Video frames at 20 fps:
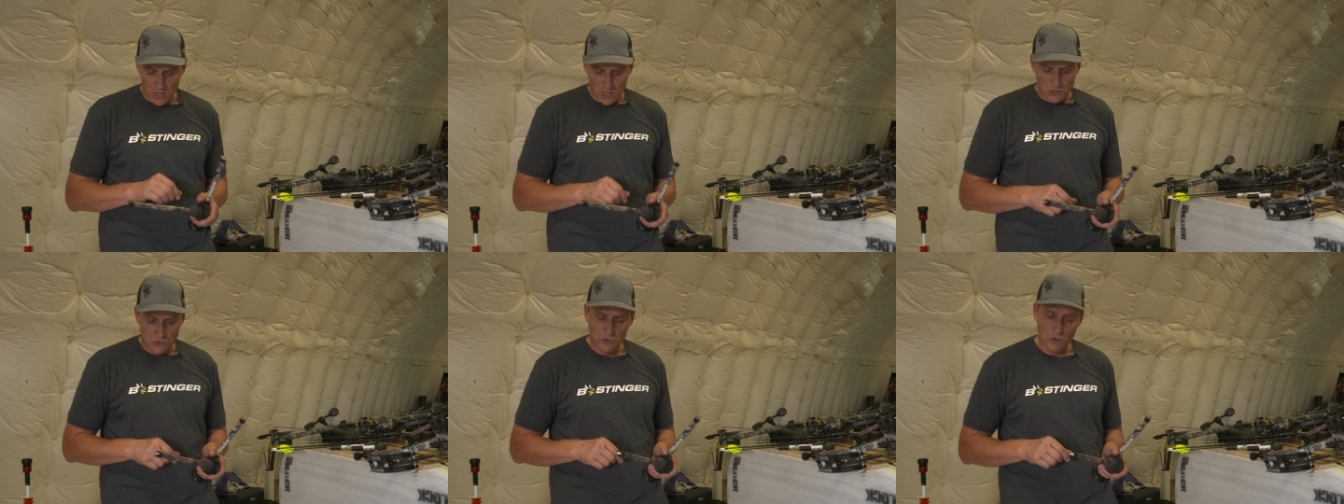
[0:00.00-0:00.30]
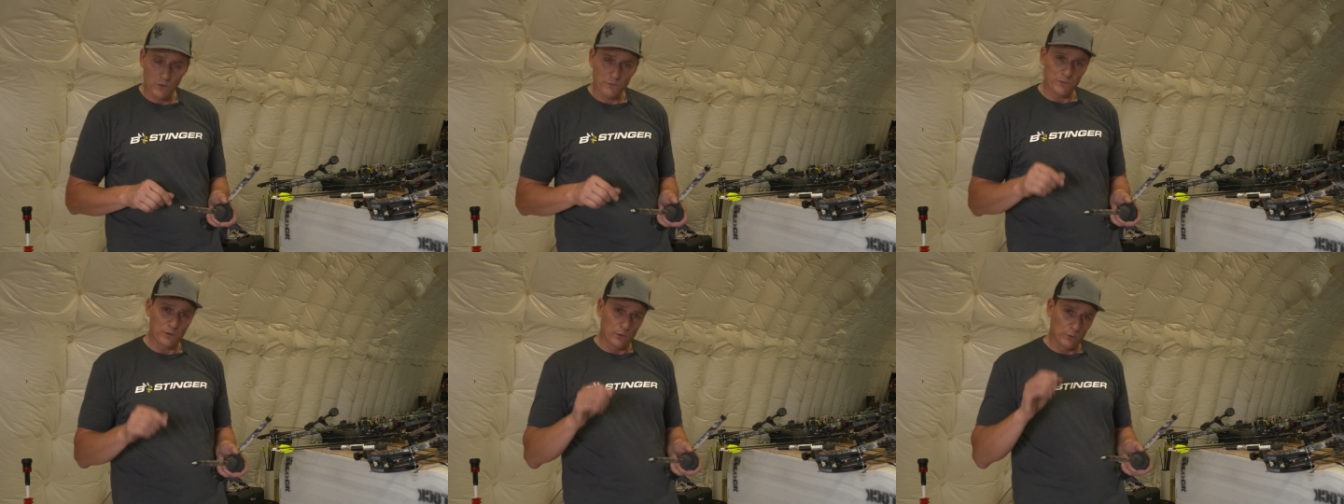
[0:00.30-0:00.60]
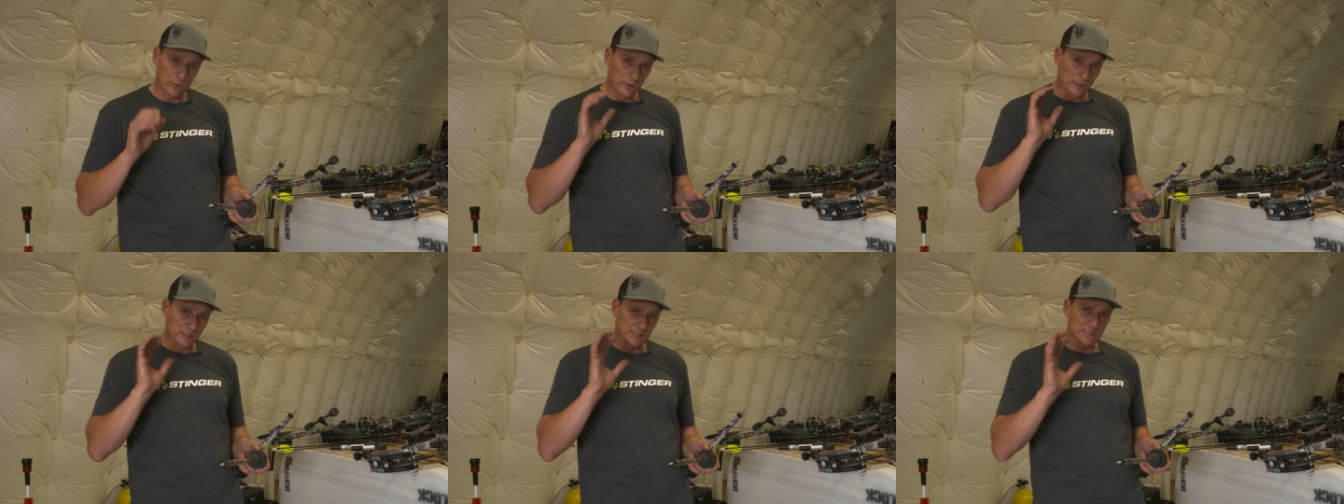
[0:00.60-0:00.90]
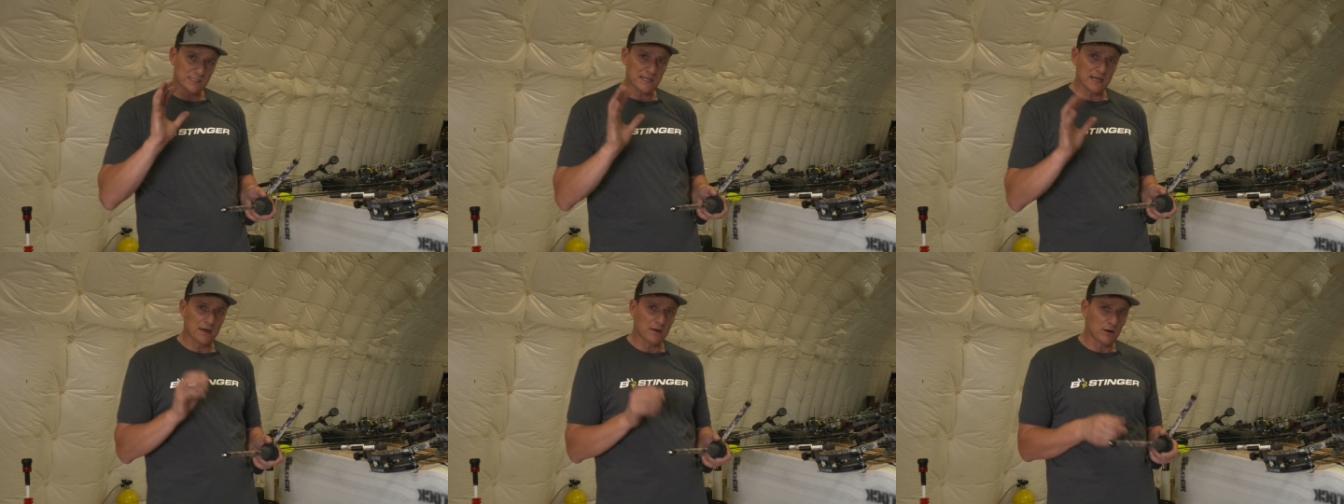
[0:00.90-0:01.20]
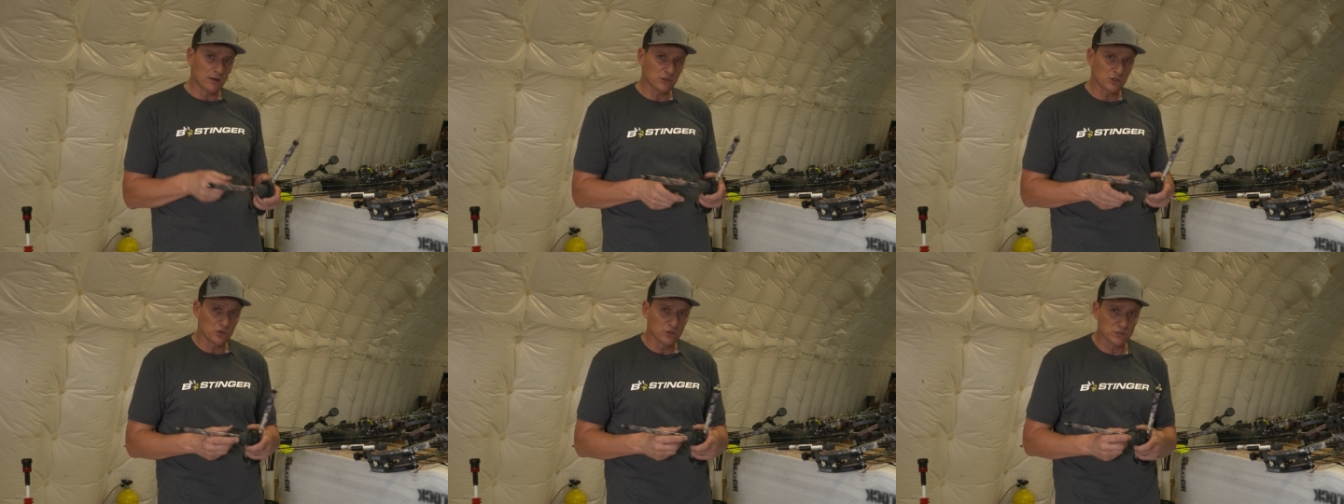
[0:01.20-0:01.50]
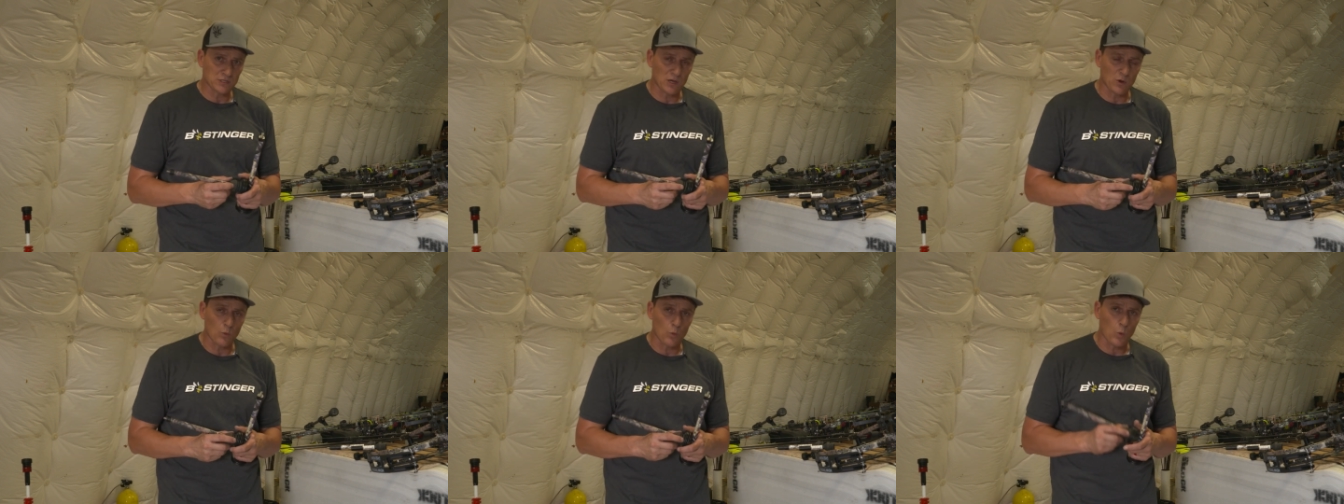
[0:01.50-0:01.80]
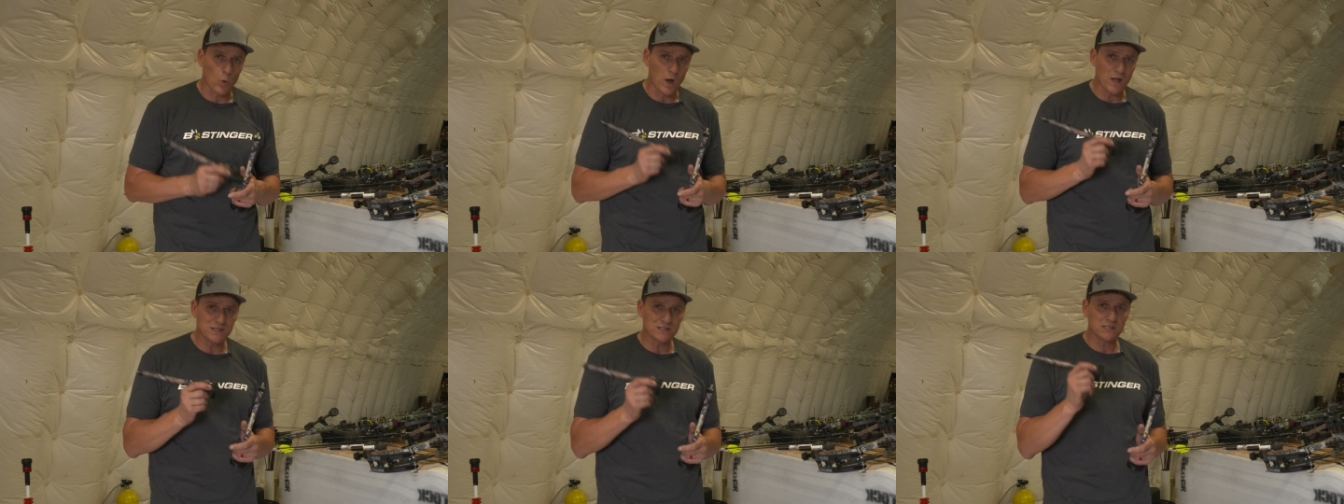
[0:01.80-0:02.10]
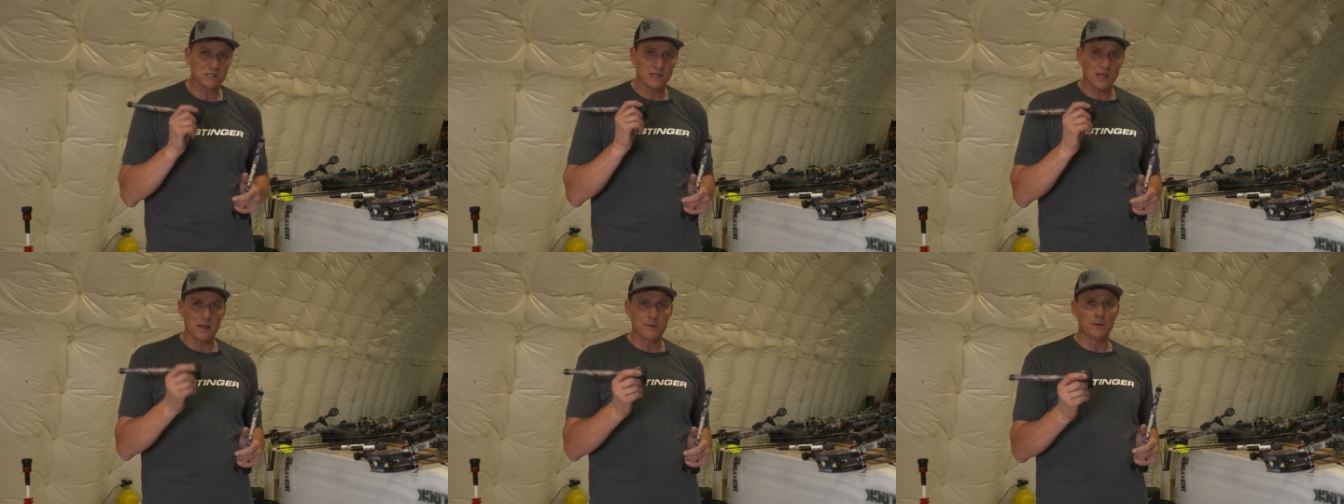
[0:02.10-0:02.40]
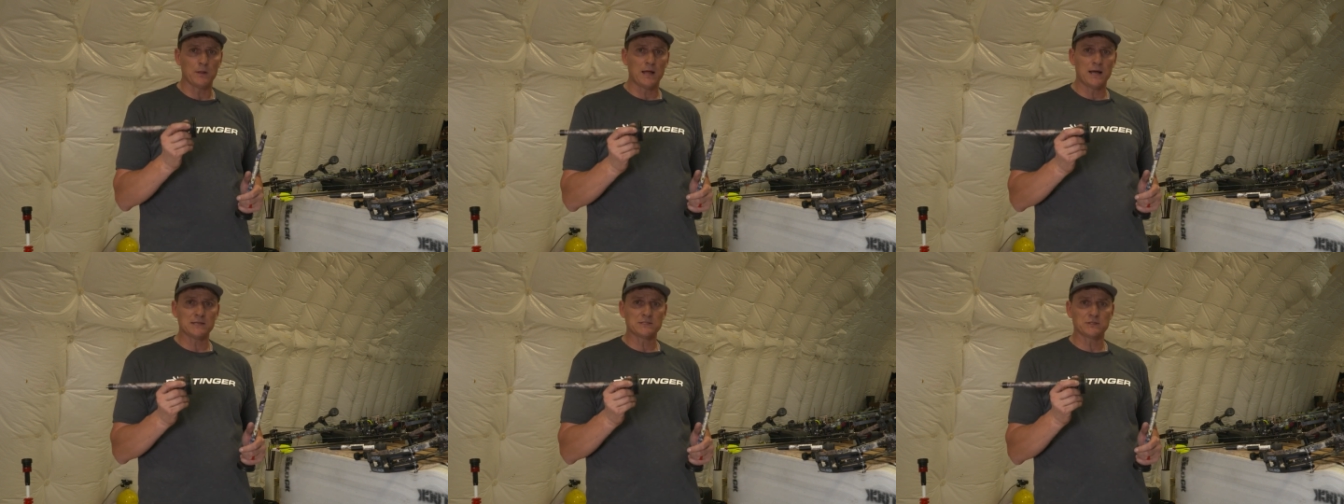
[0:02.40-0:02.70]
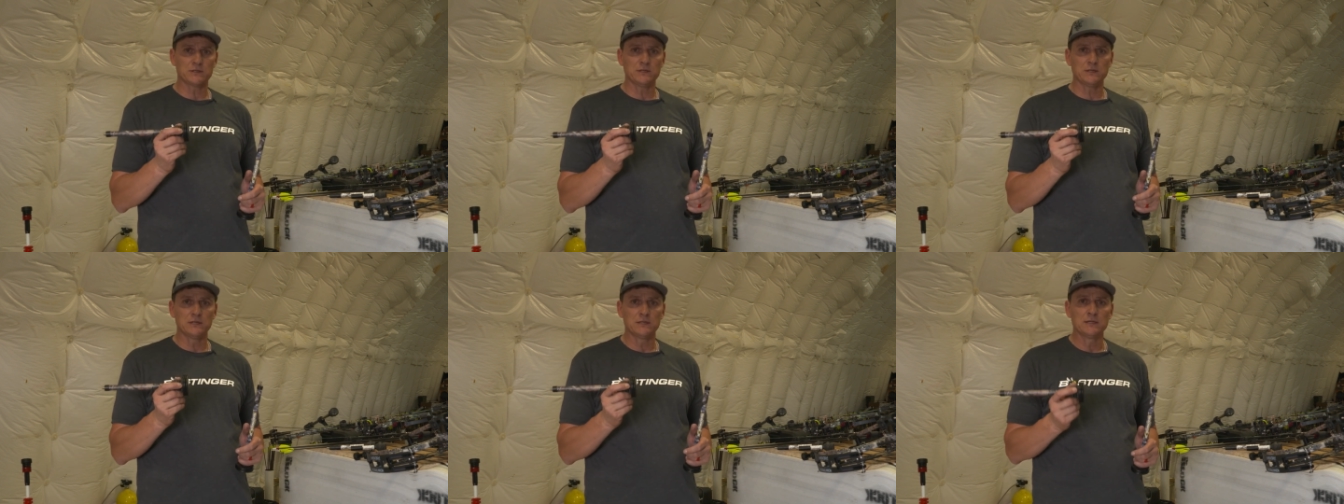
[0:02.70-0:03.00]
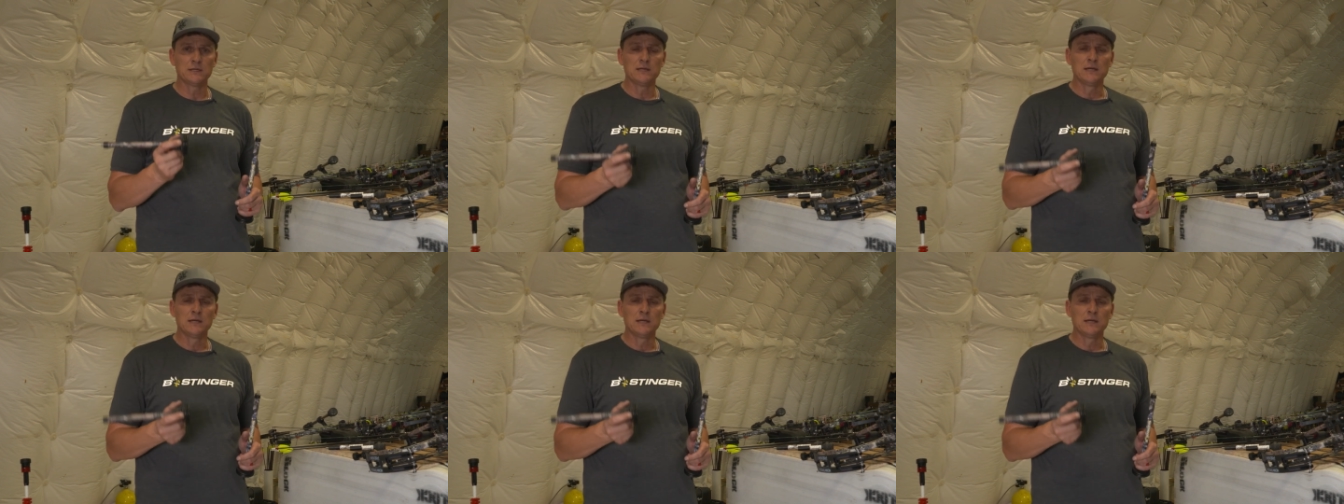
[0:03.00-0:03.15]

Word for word: So if you're really set on using one stabilizer,